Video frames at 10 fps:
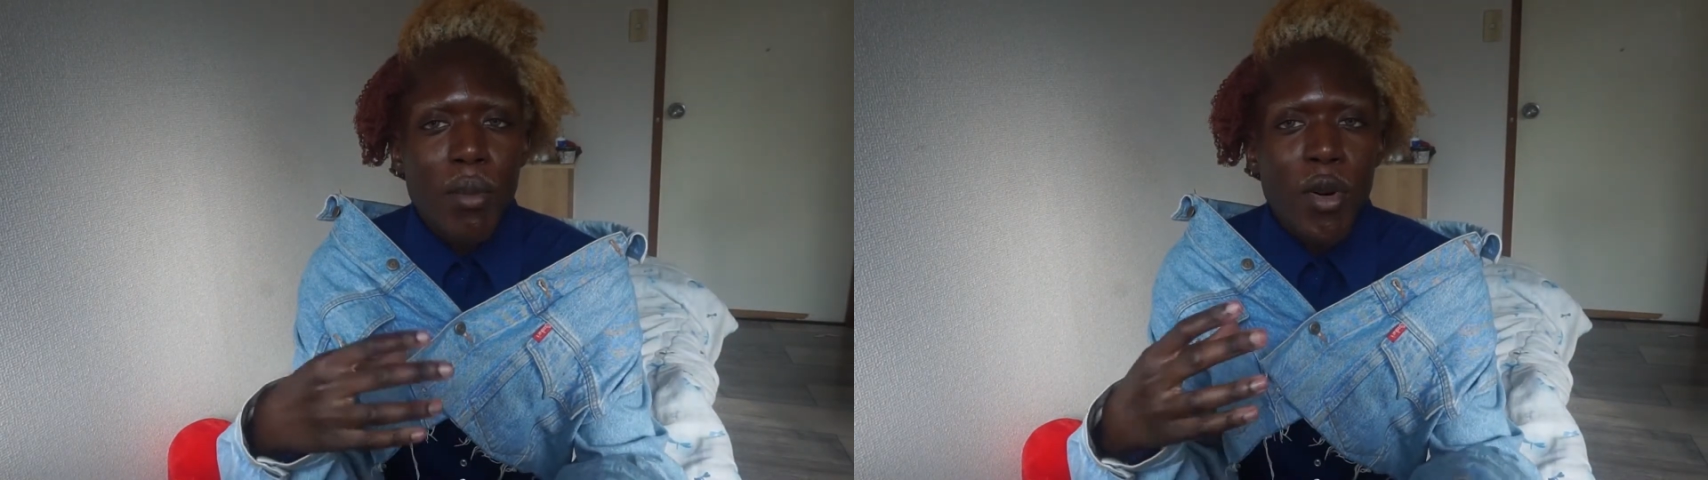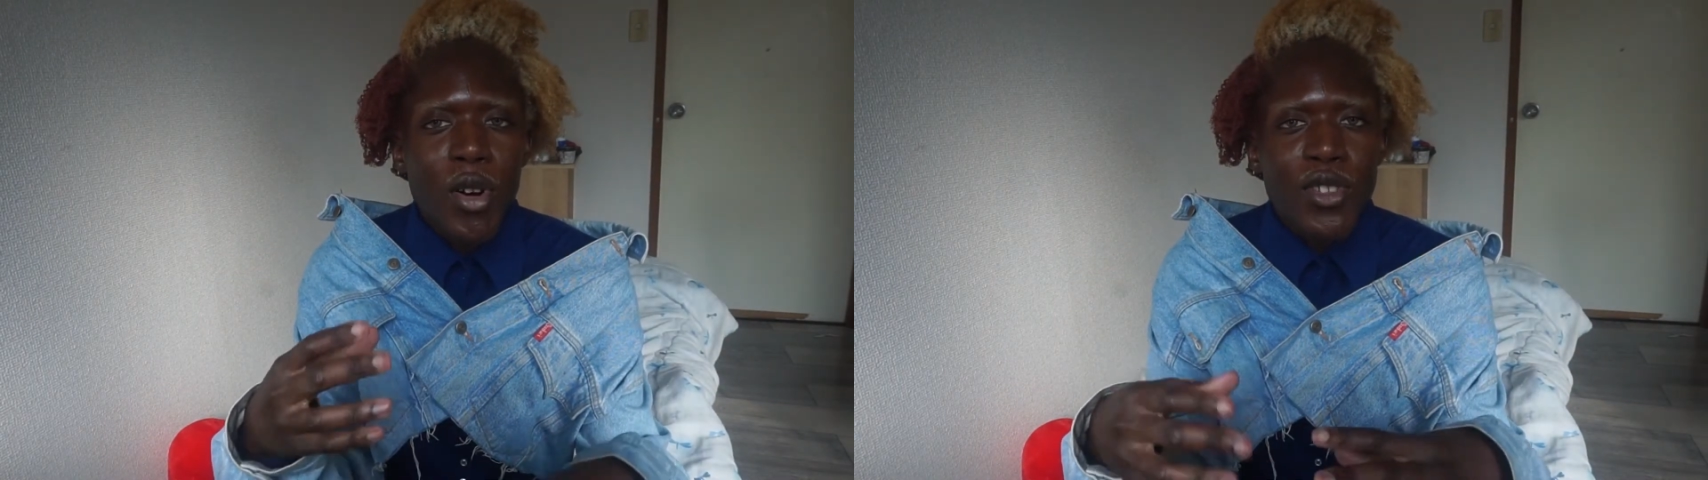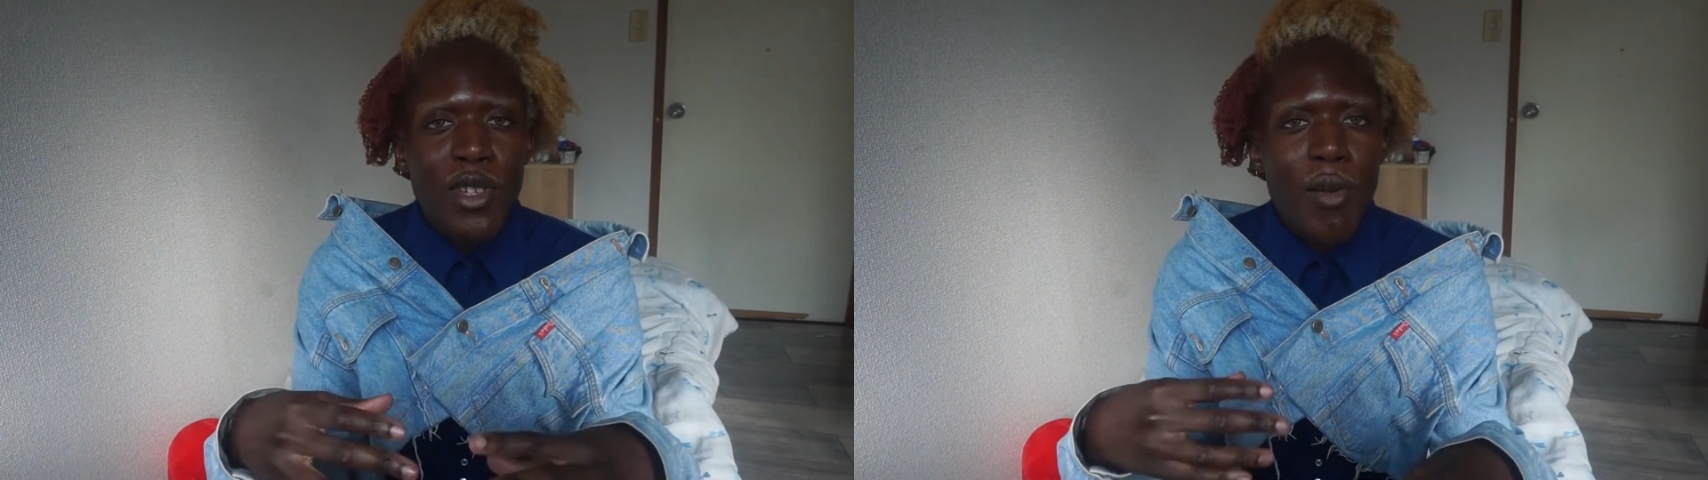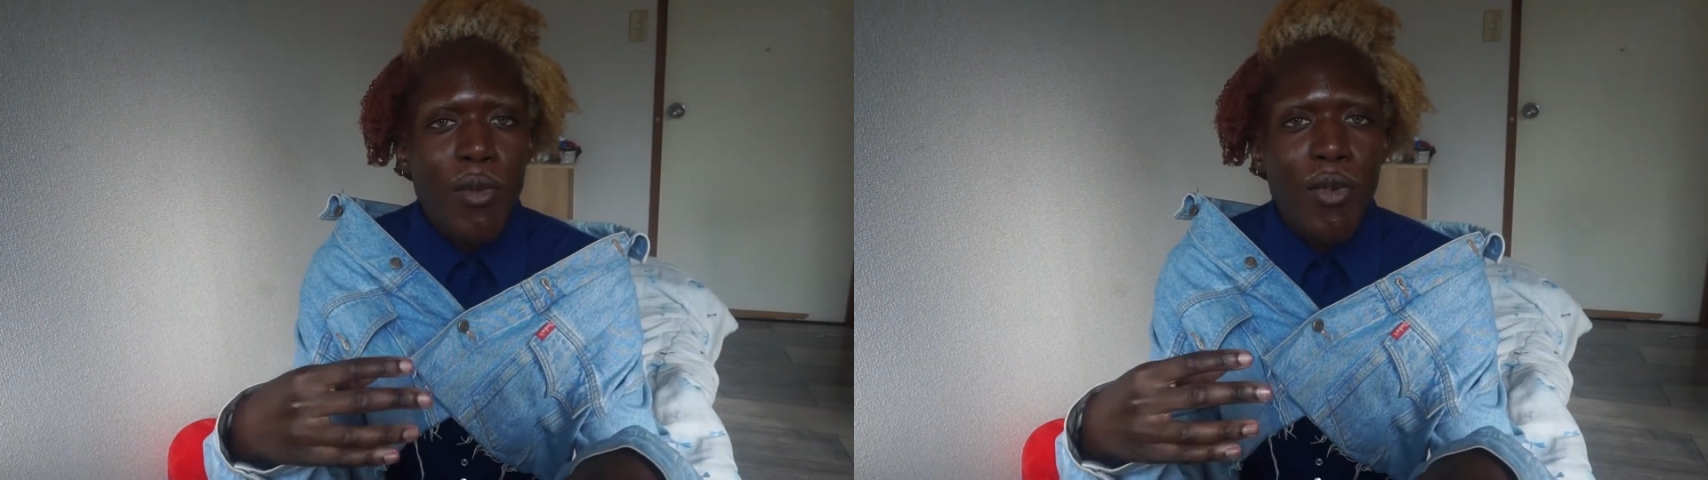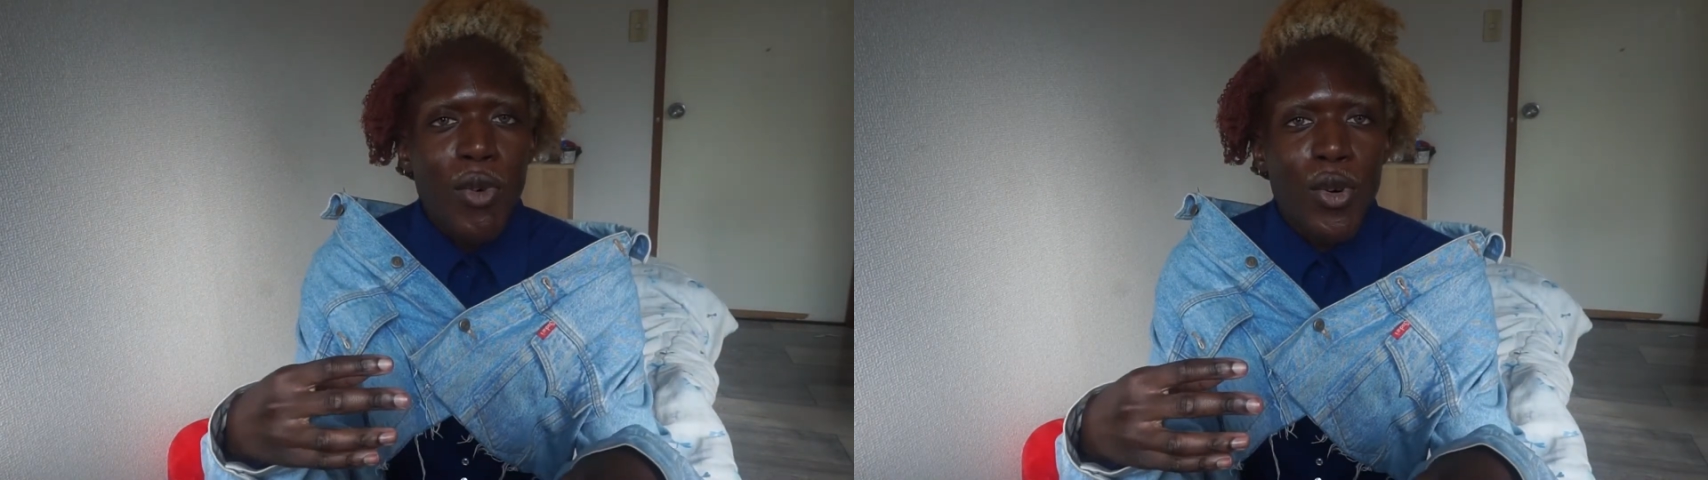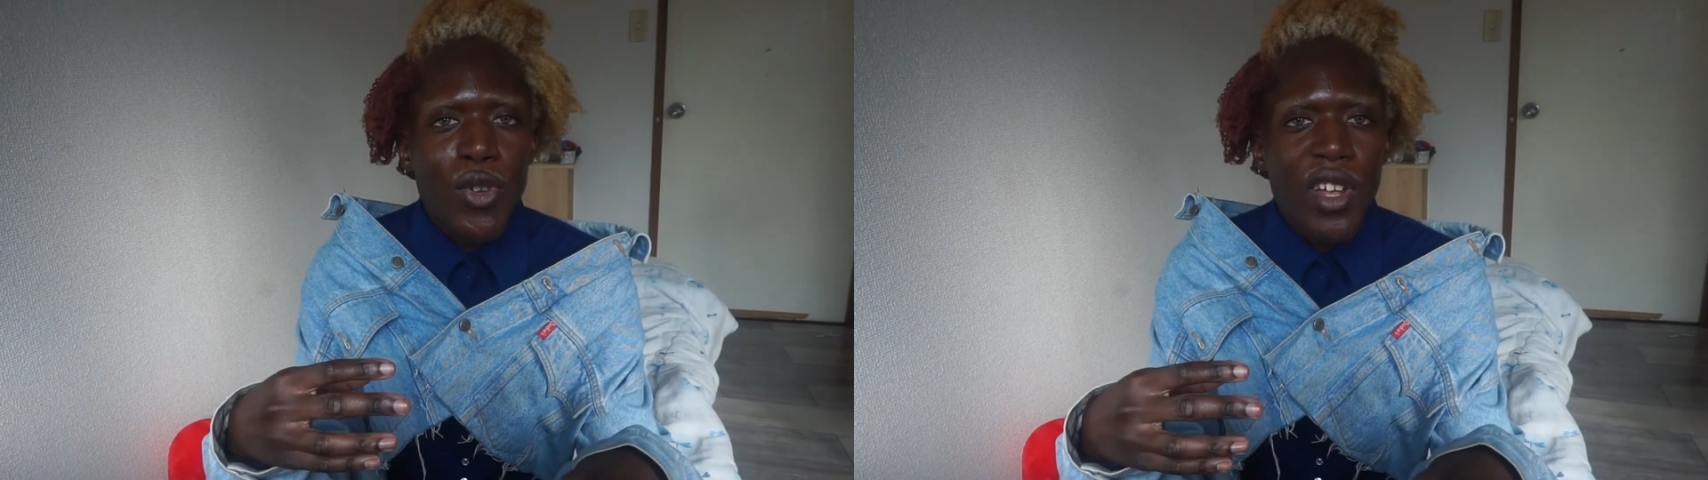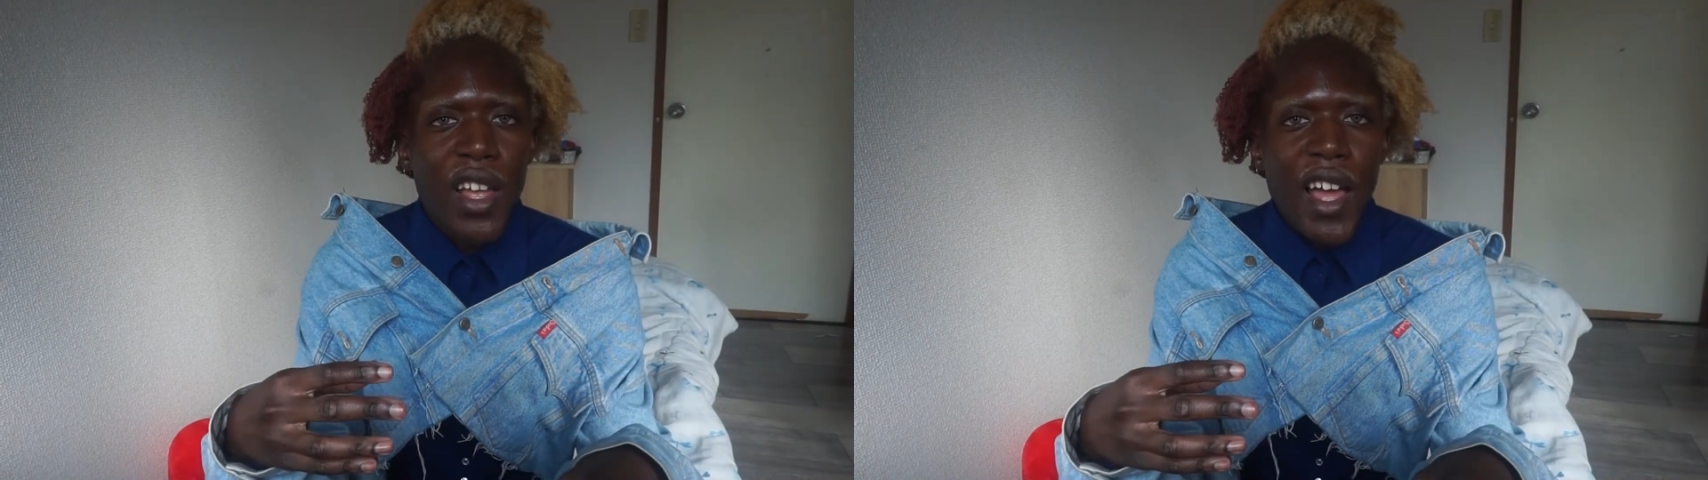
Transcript: bought some food,